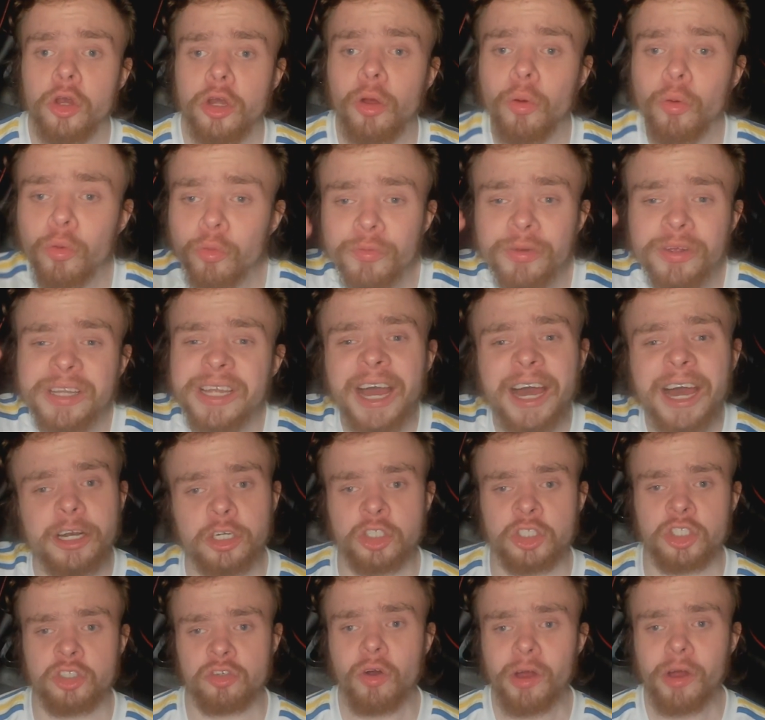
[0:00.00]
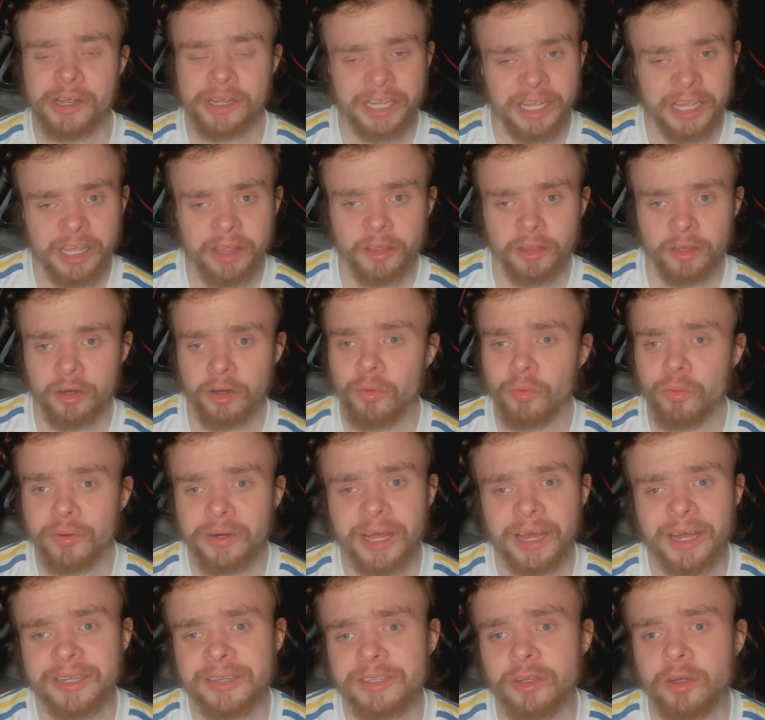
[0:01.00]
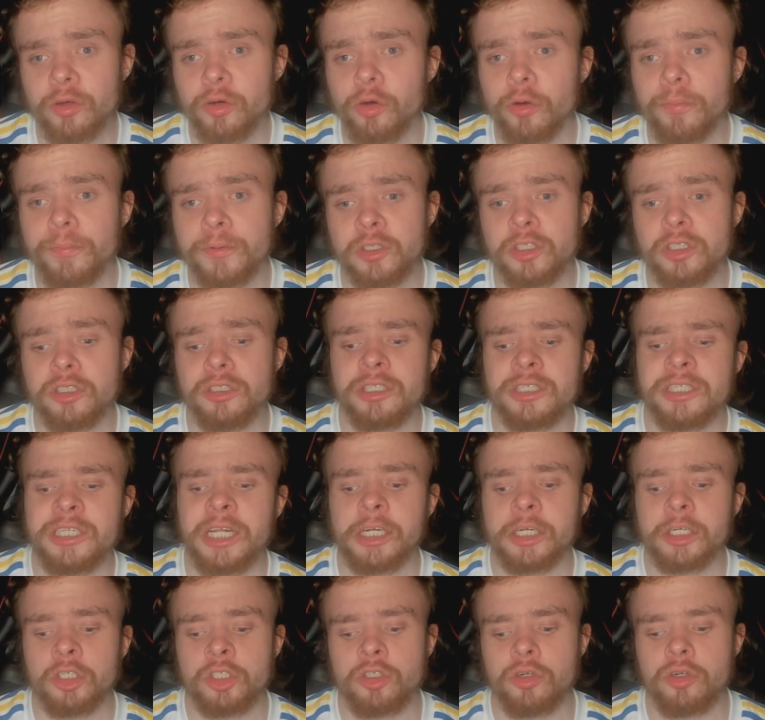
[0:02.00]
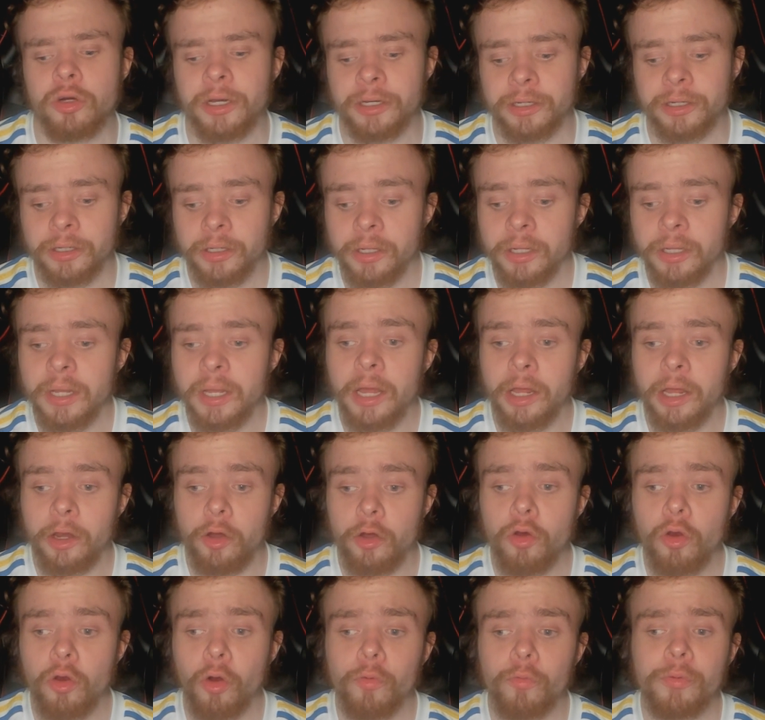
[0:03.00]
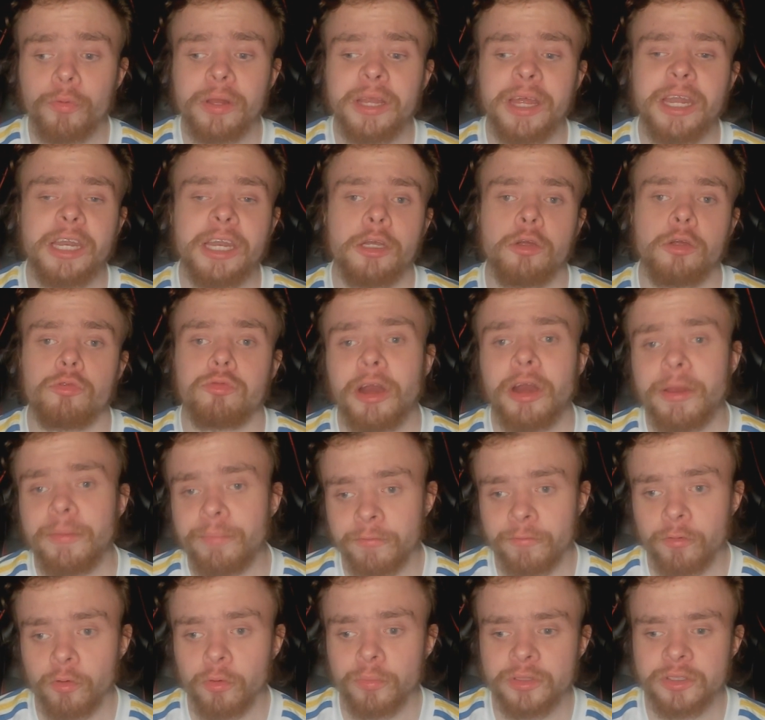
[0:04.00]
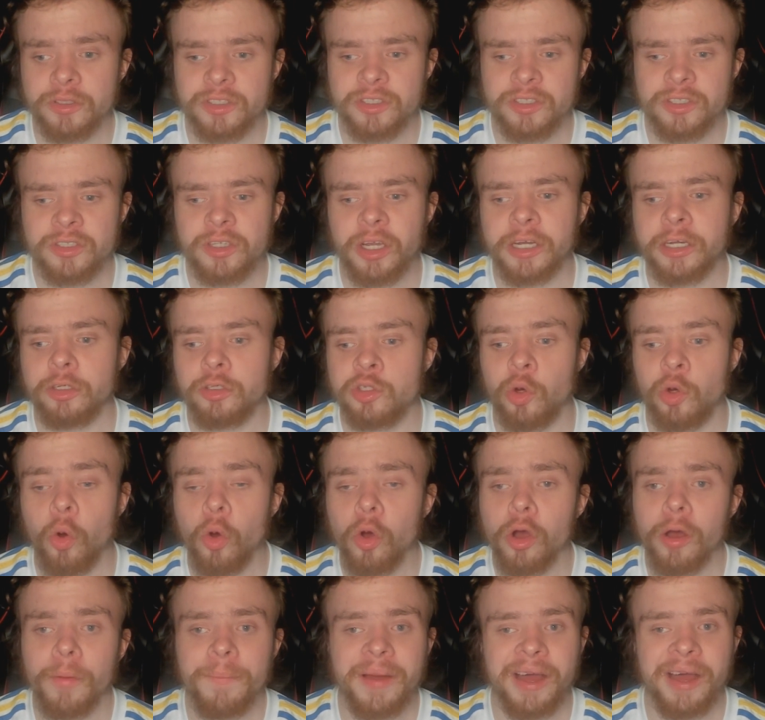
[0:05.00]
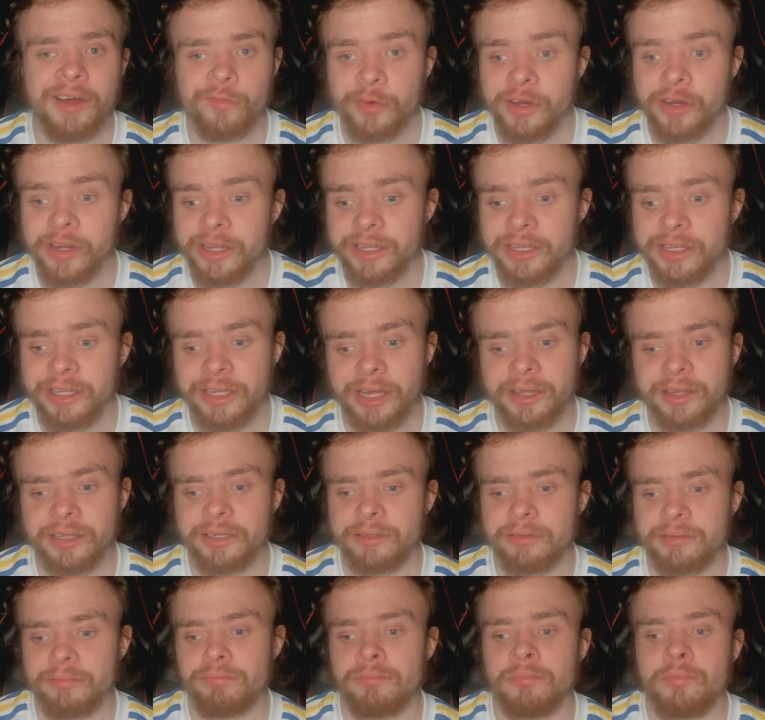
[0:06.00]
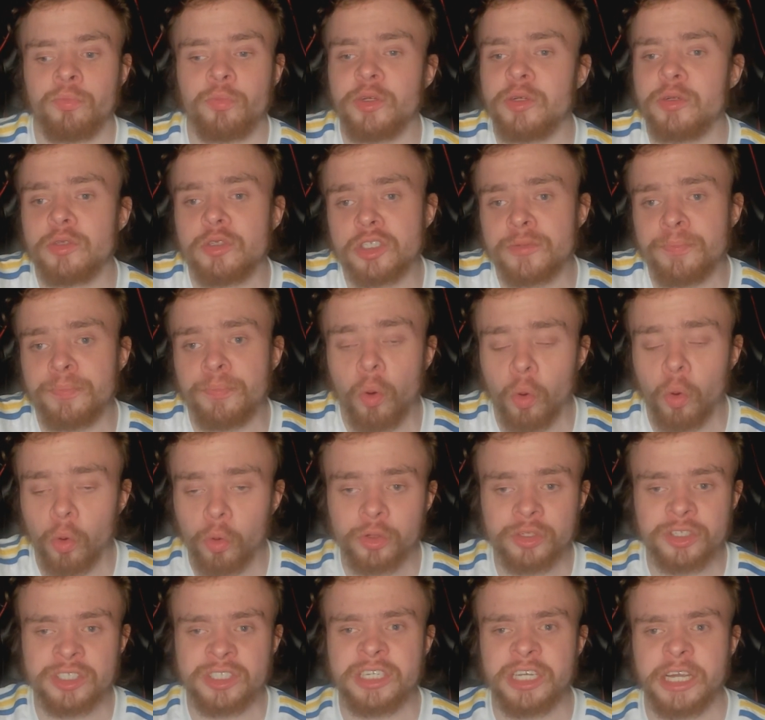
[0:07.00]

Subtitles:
no one really had a strike either. No one had got an opportunity to take a strike. Not really any great performances I can talk about, really. I think we were just poor as a